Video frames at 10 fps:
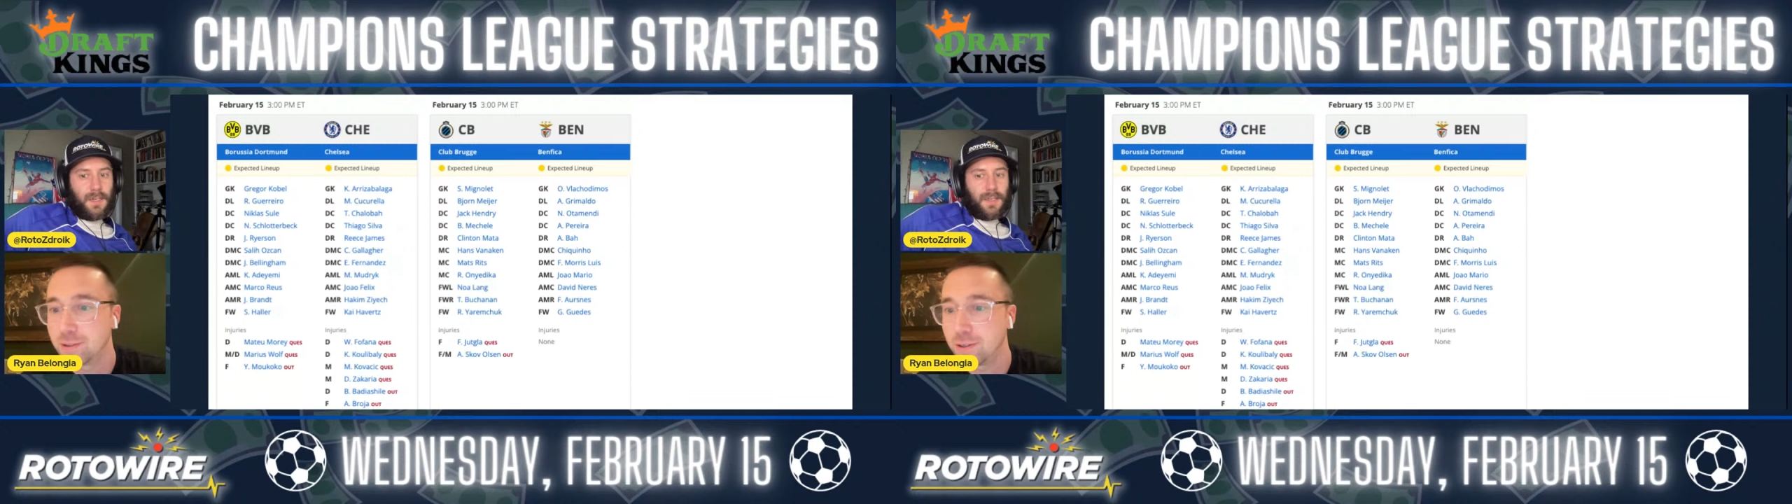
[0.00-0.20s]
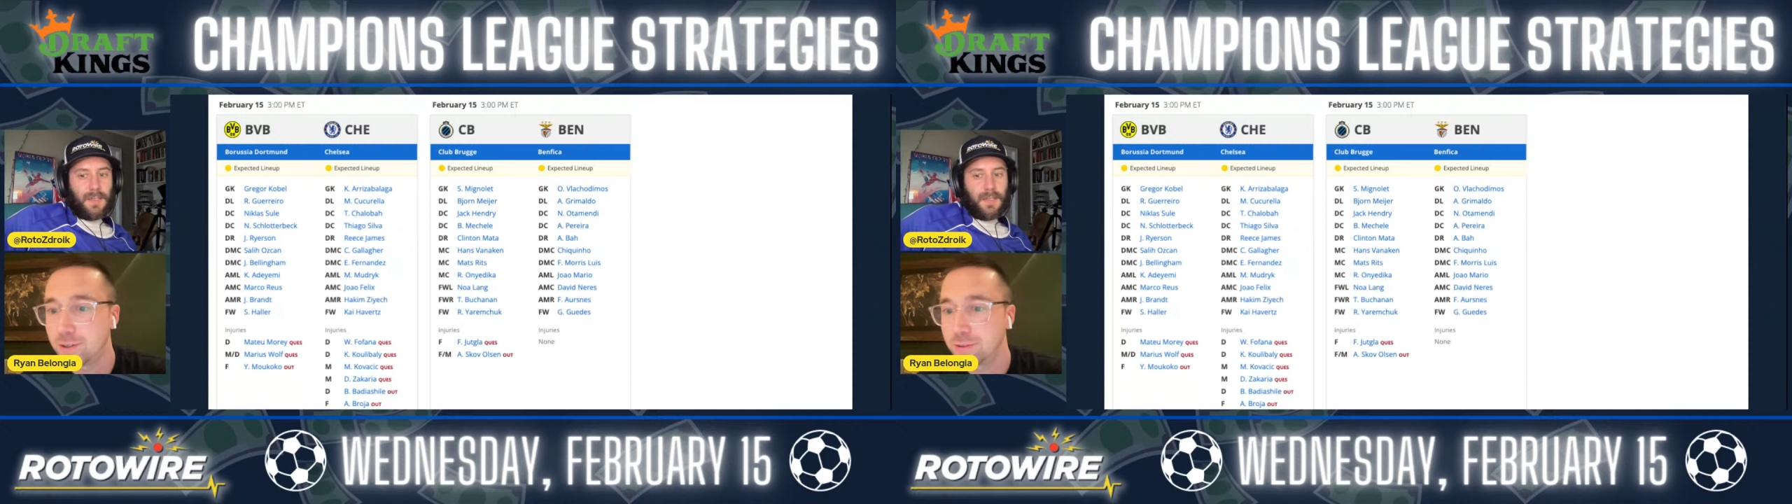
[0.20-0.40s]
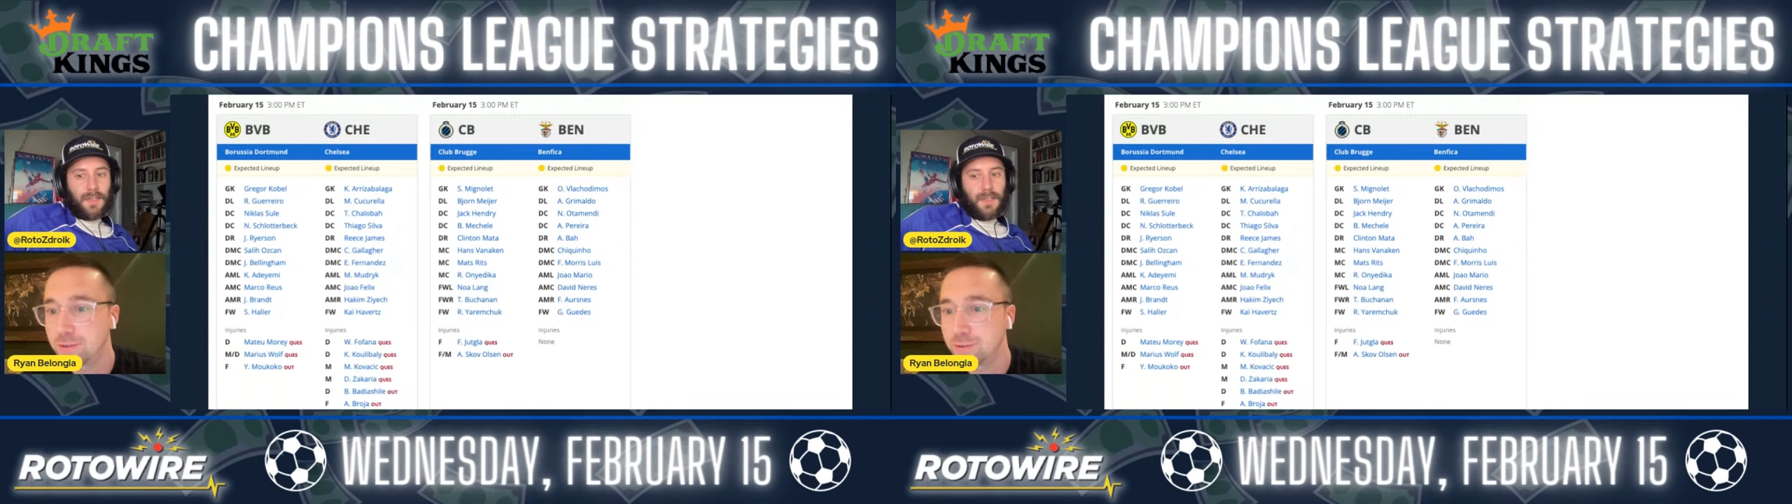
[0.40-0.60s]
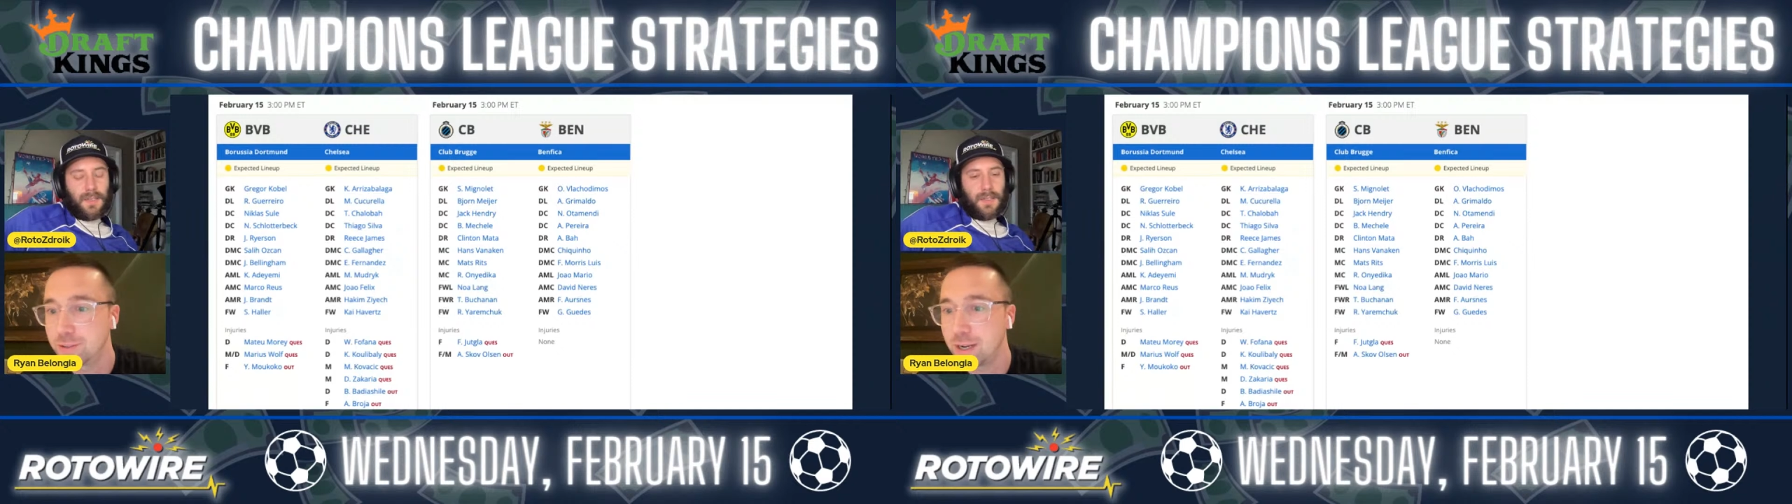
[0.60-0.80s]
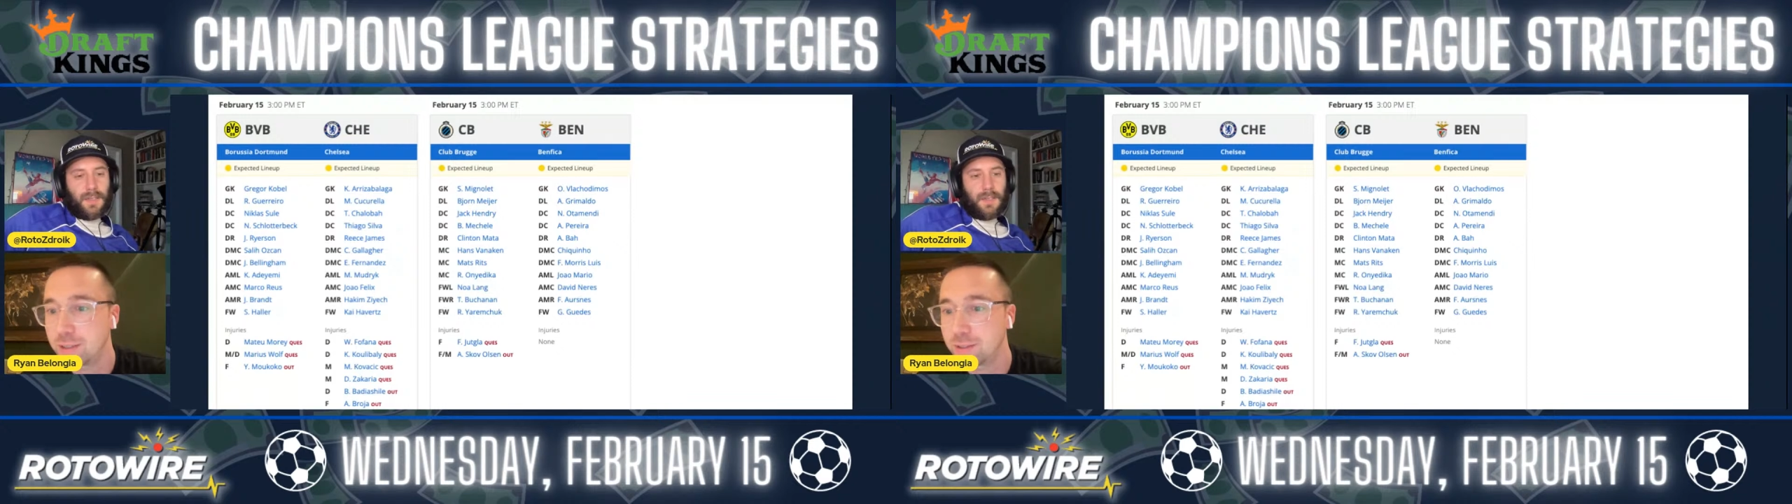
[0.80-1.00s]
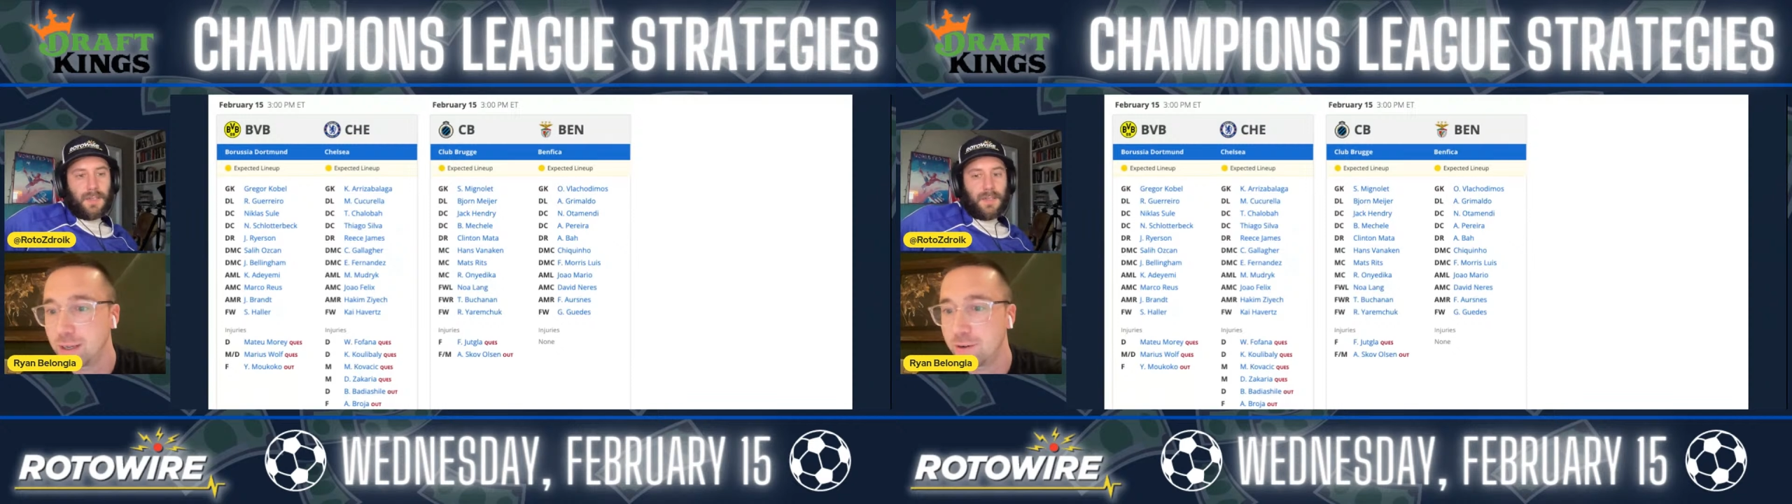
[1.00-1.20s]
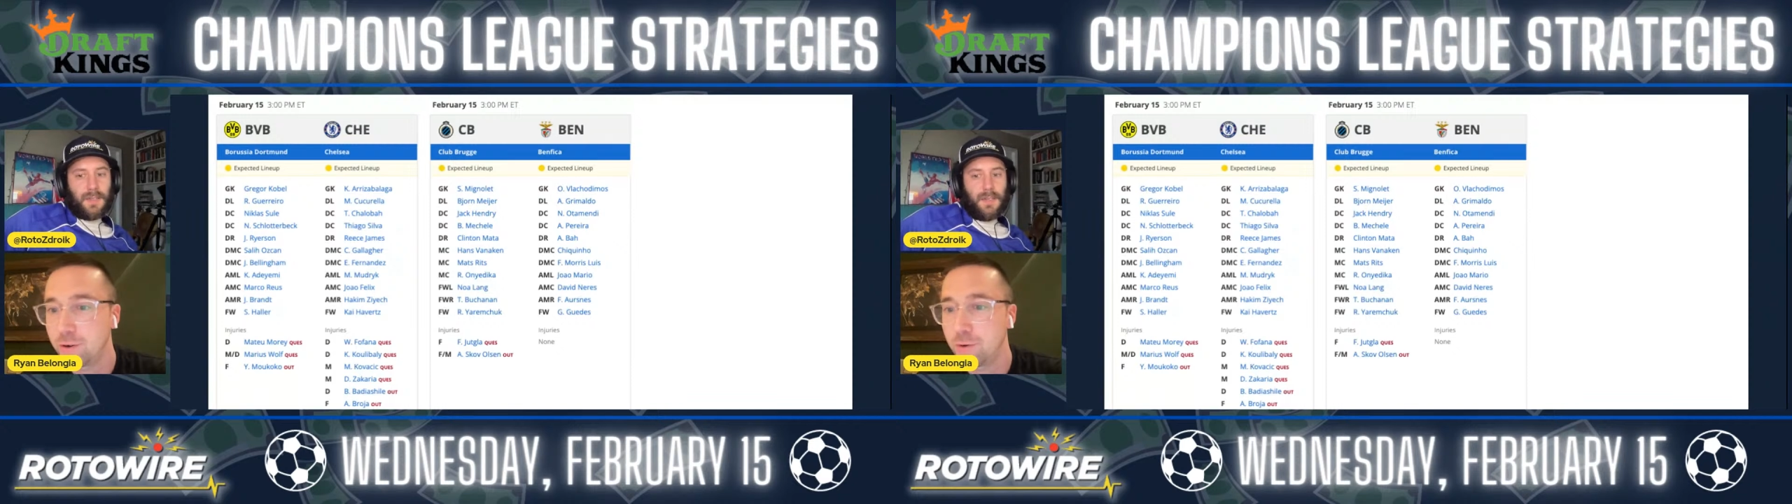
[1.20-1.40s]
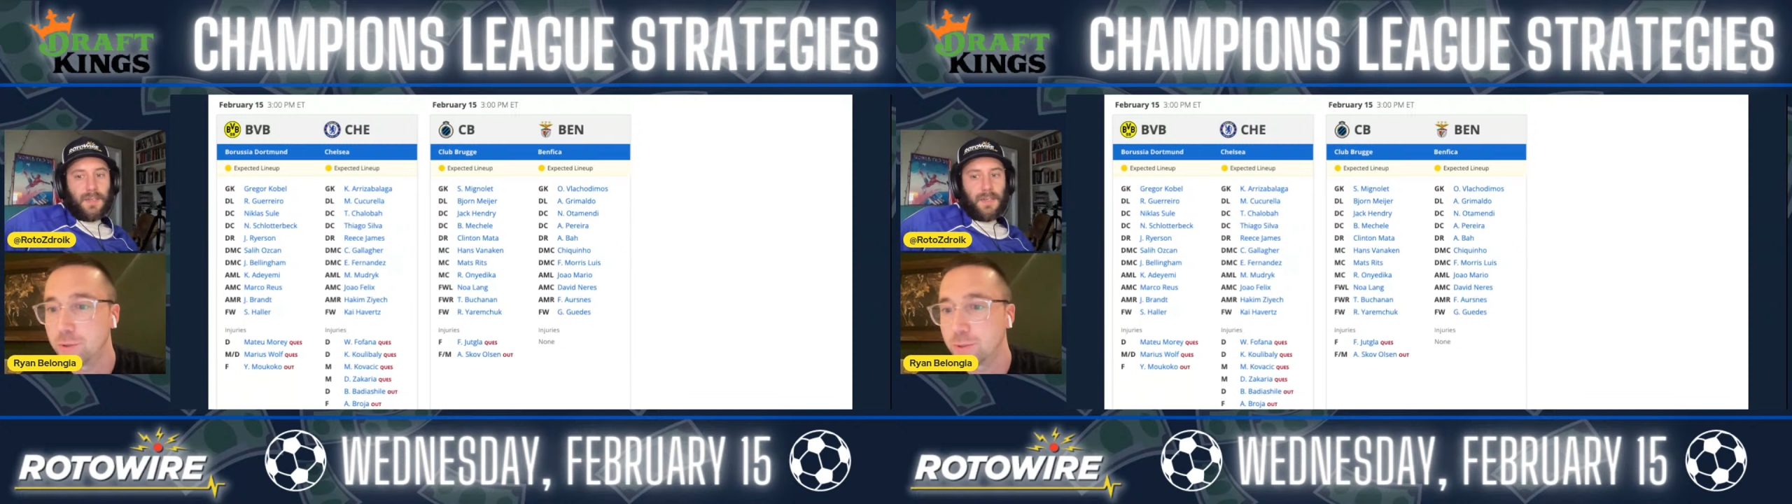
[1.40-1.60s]
Oh, Jack. I don't
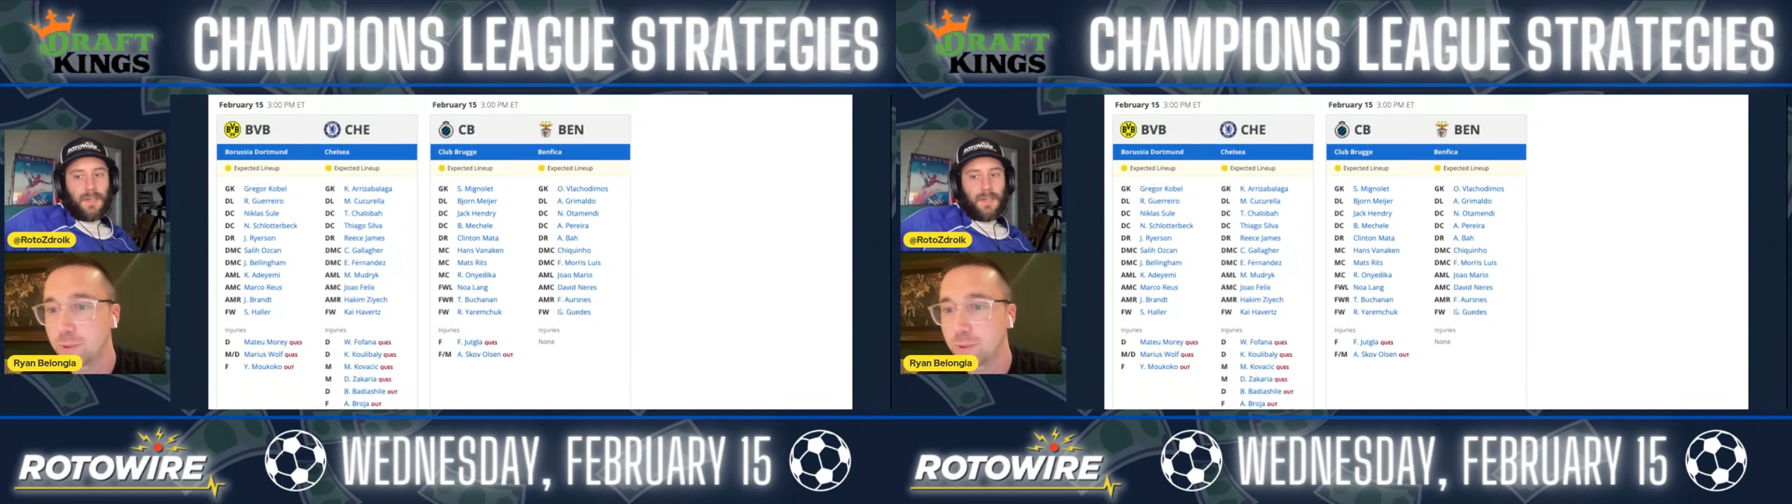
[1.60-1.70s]
know which